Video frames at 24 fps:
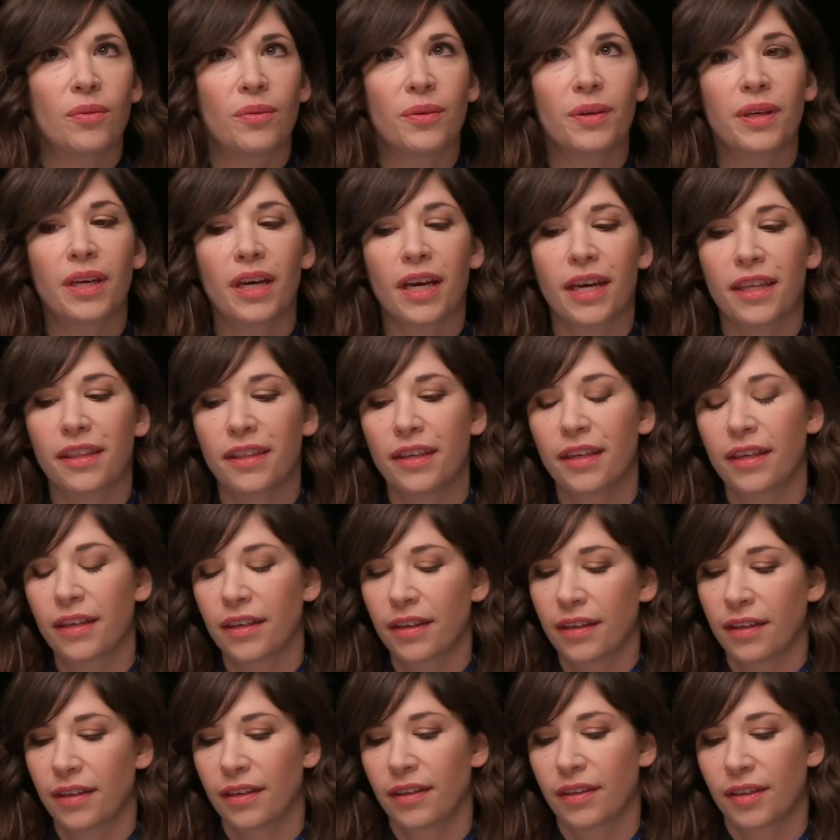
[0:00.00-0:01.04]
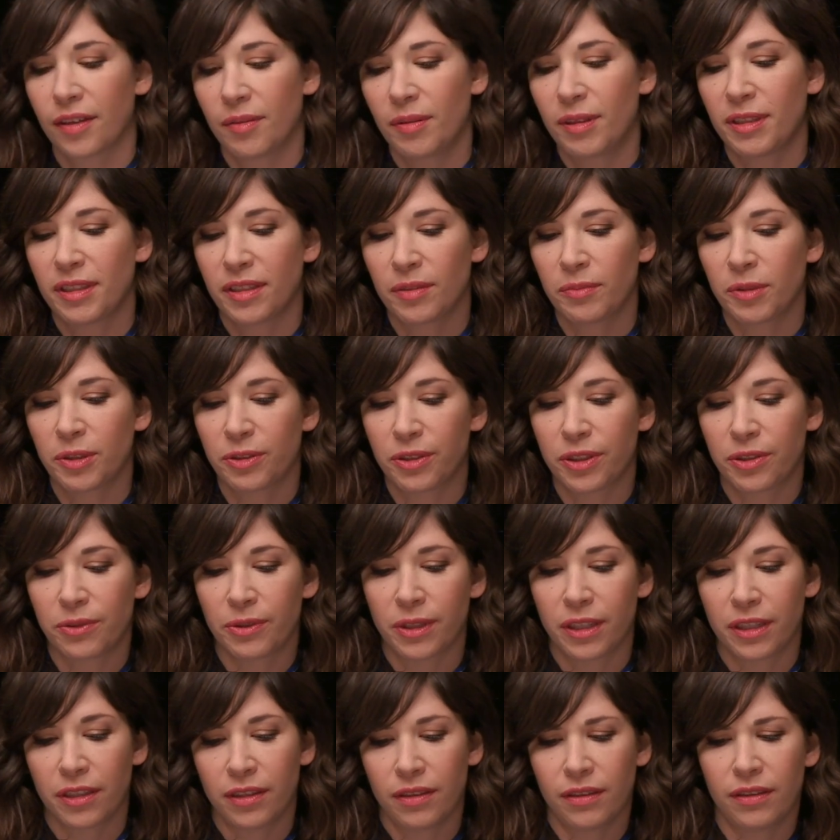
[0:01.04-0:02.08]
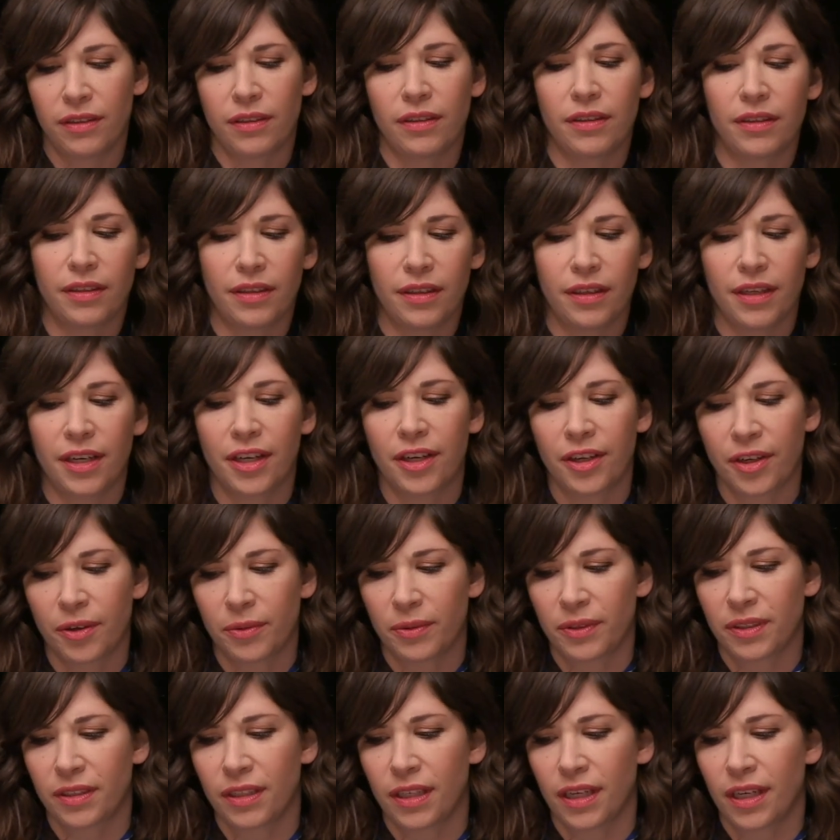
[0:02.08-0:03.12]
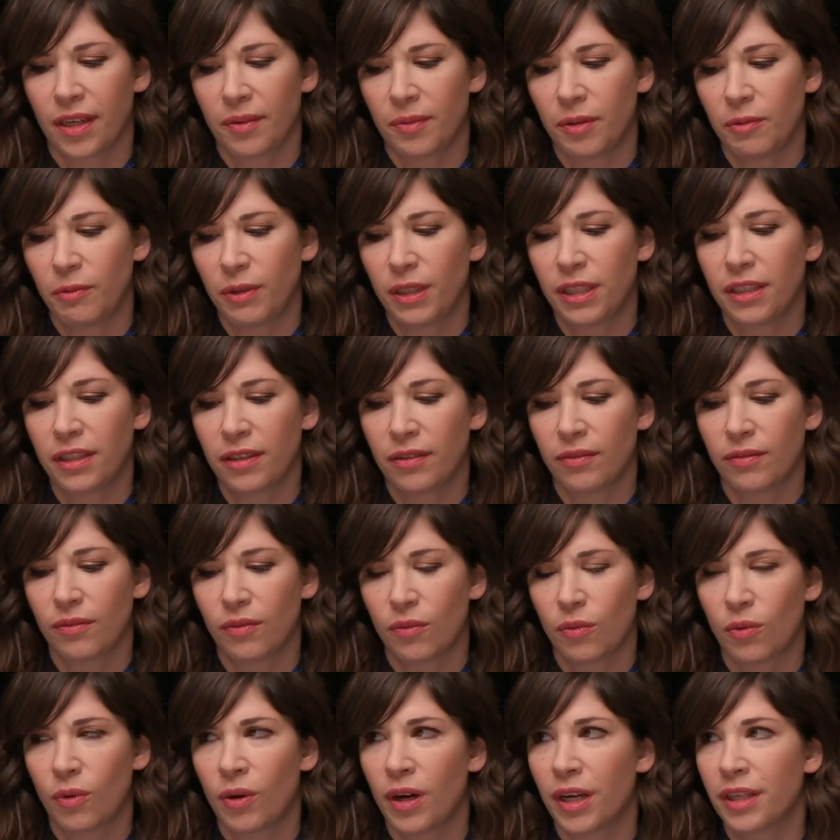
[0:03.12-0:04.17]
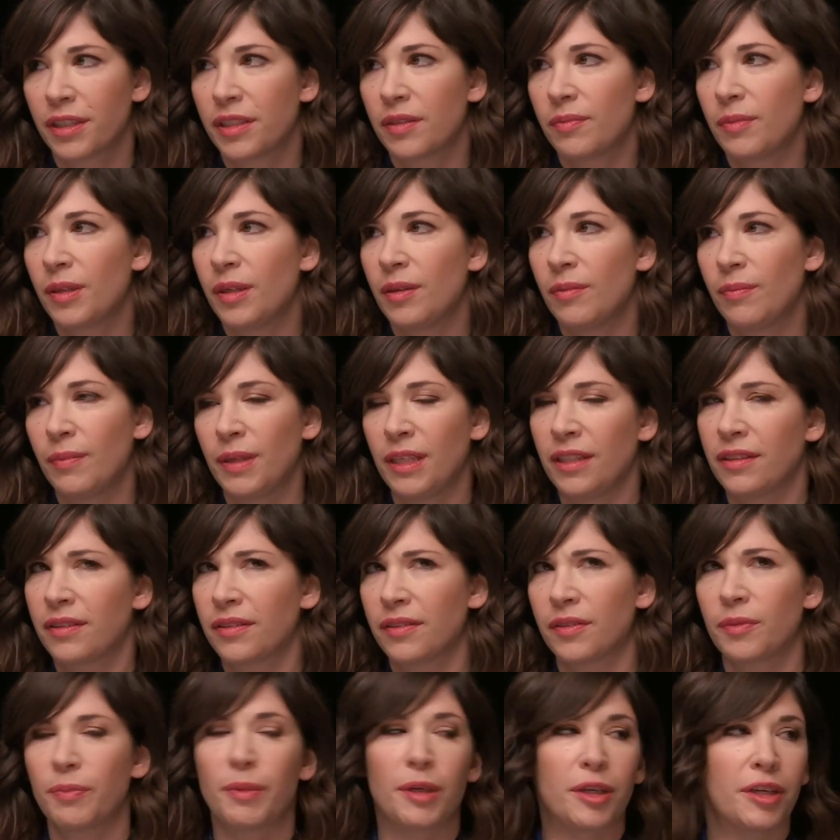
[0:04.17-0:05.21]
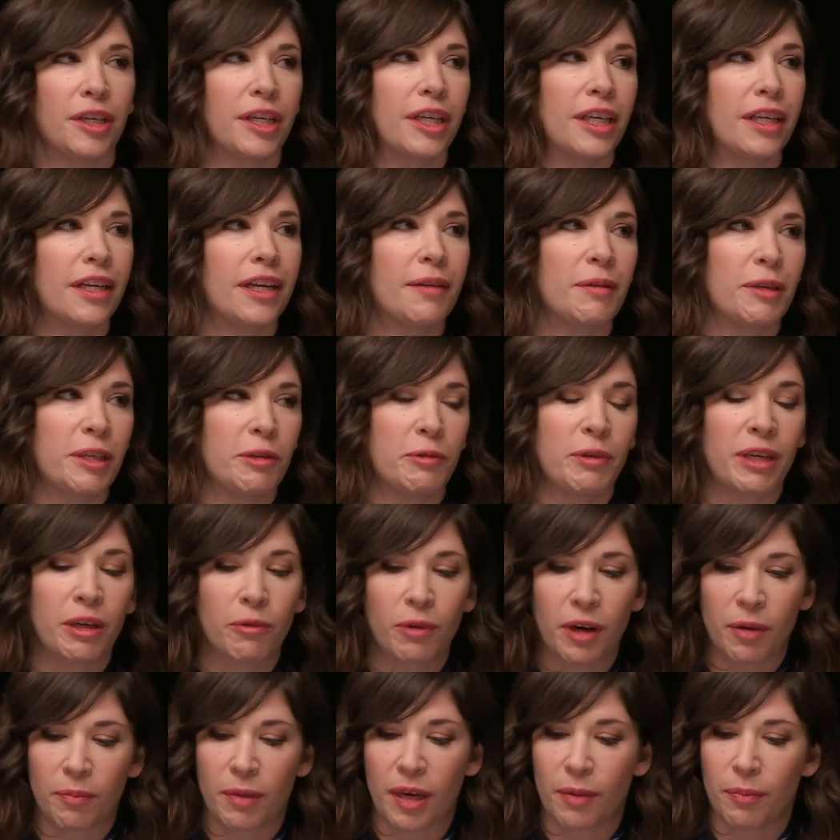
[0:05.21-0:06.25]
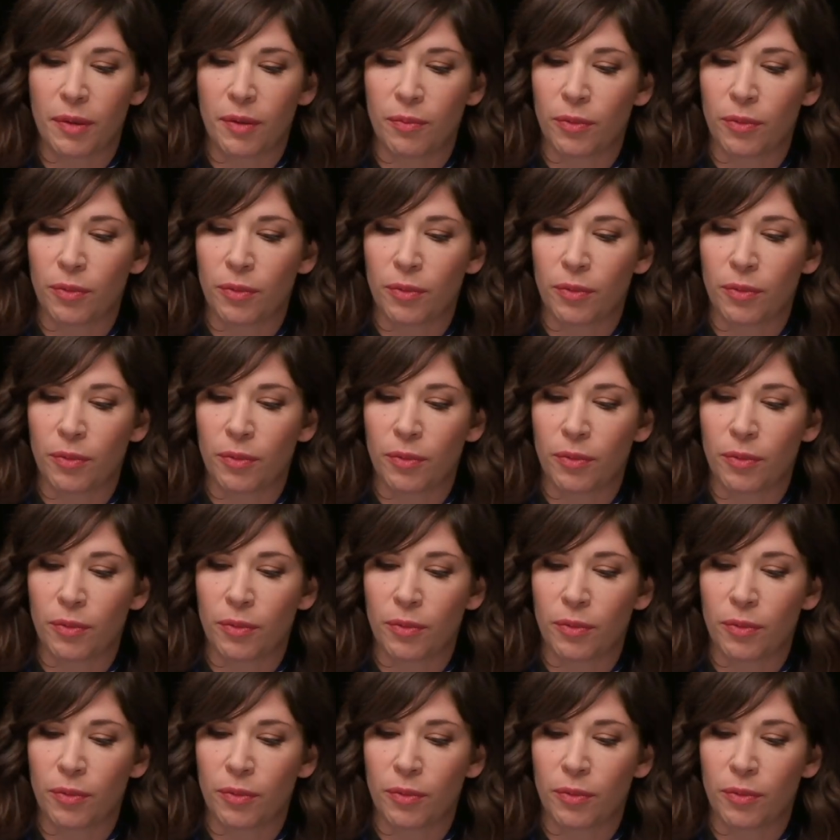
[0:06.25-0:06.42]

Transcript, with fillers: well yeah i think i mean similar to what Eric was saying, I mean, we didn't want to be mean spirited. I mean, we didn't want to make